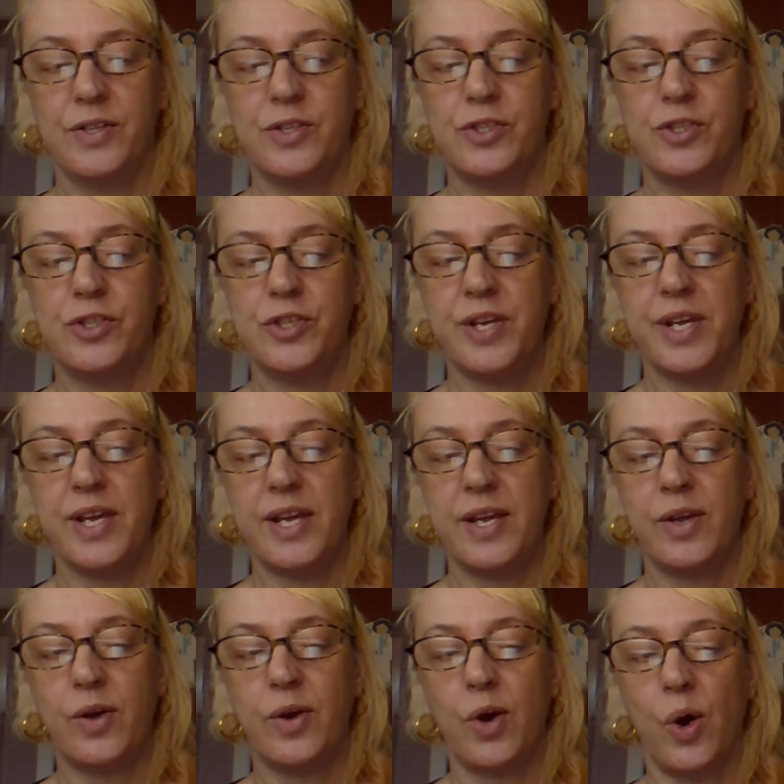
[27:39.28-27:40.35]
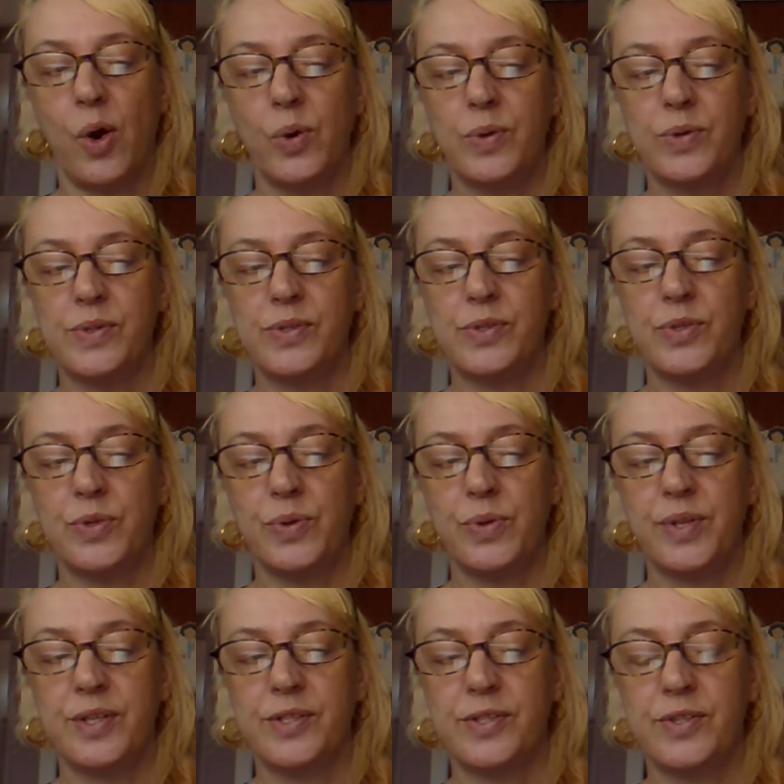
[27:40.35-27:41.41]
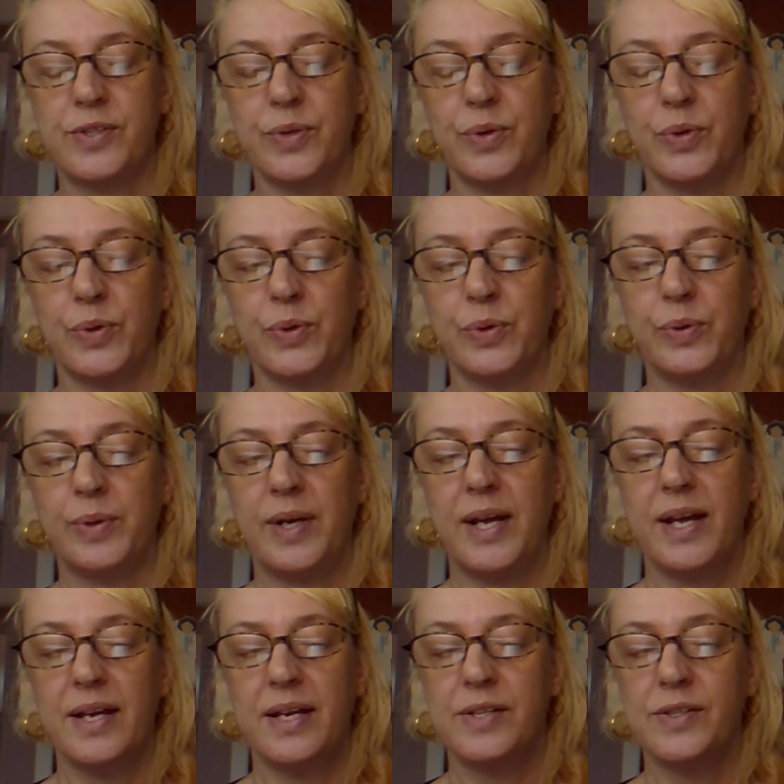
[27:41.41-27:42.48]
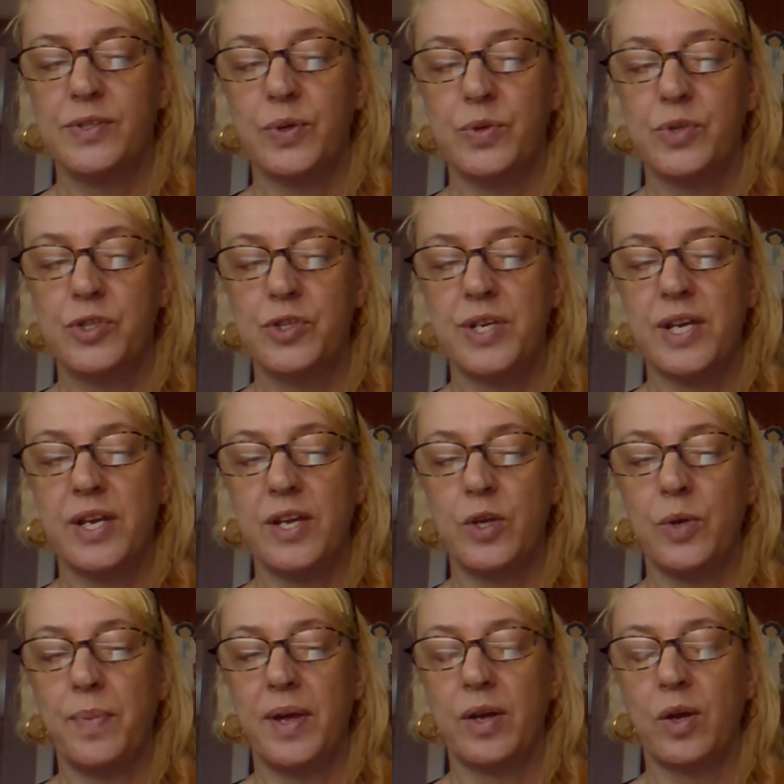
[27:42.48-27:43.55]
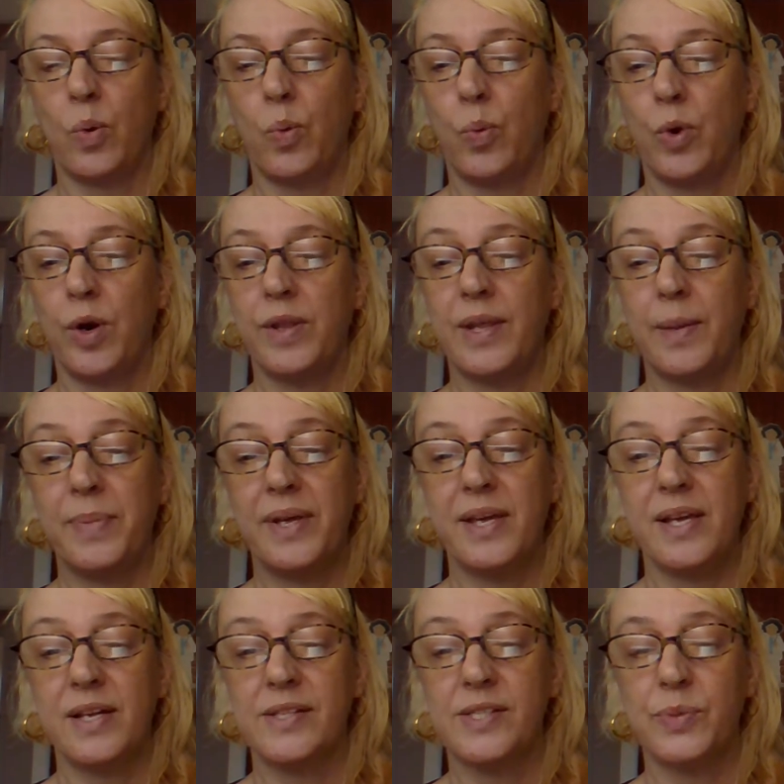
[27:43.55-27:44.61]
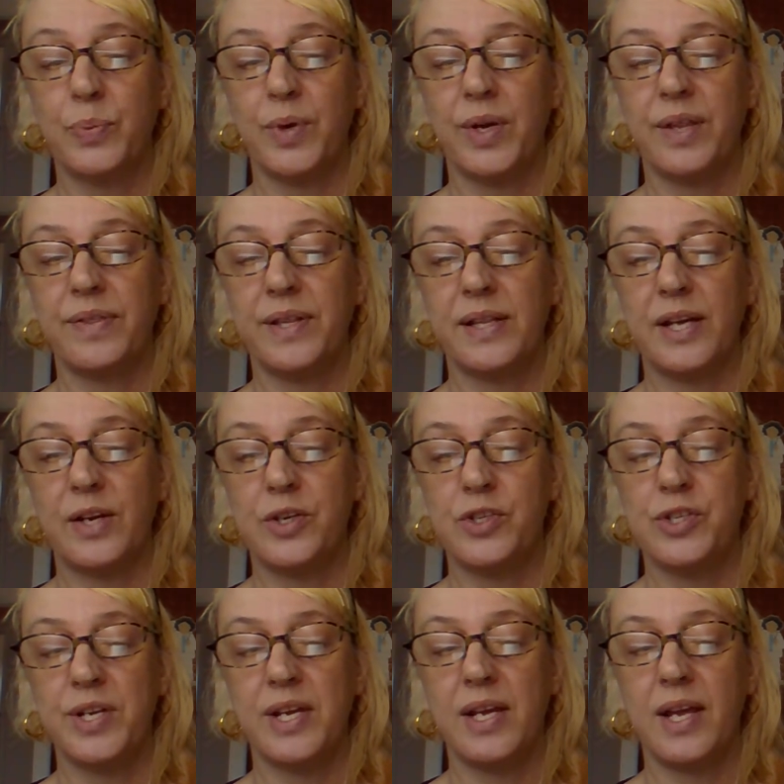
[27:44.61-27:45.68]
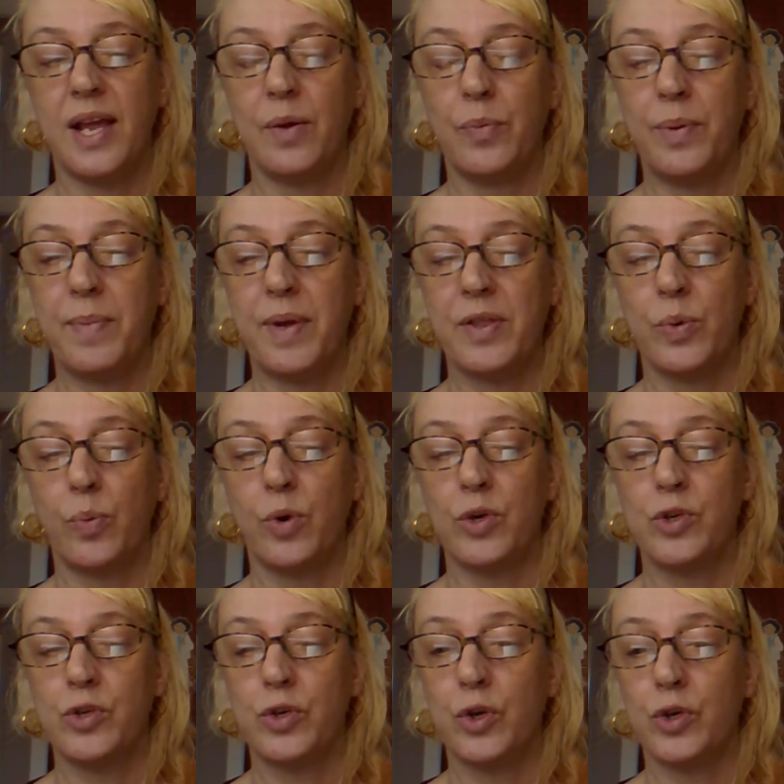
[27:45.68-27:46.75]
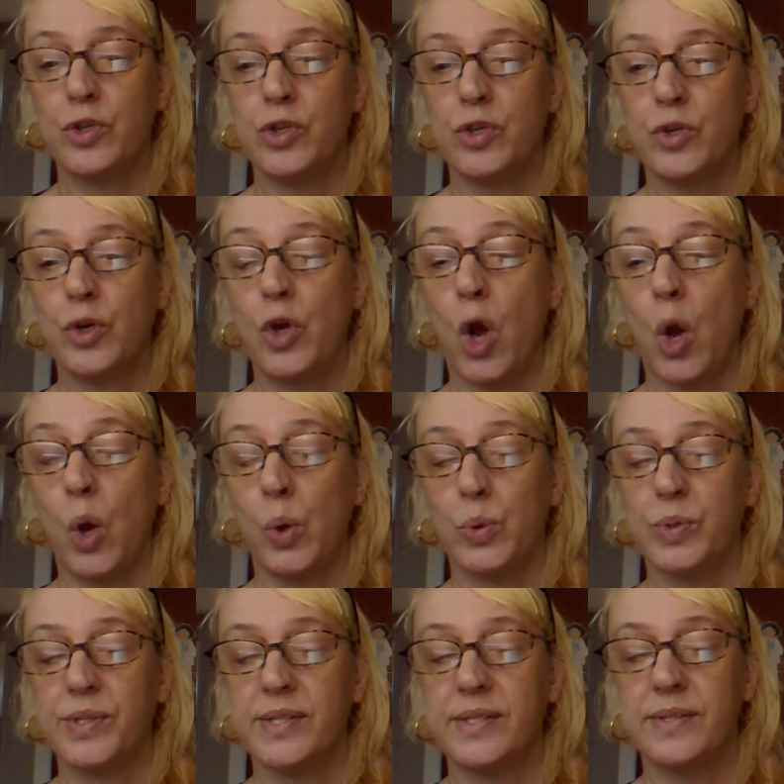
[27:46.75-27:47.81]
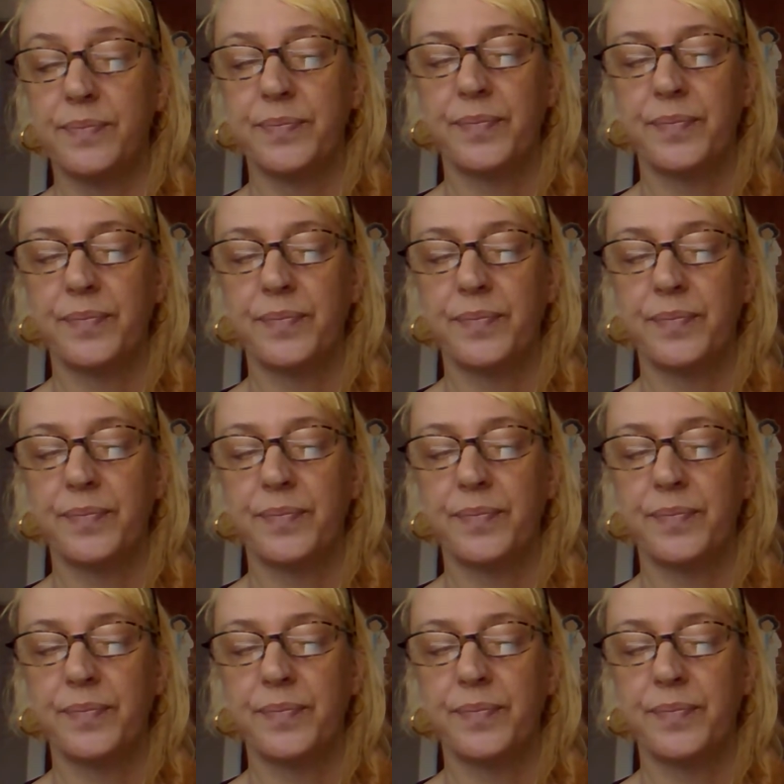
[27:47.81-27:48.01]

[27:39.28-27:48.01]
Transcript: G goes to the zoo. So G, you make a word that begins with the letter G, and we made the word goes.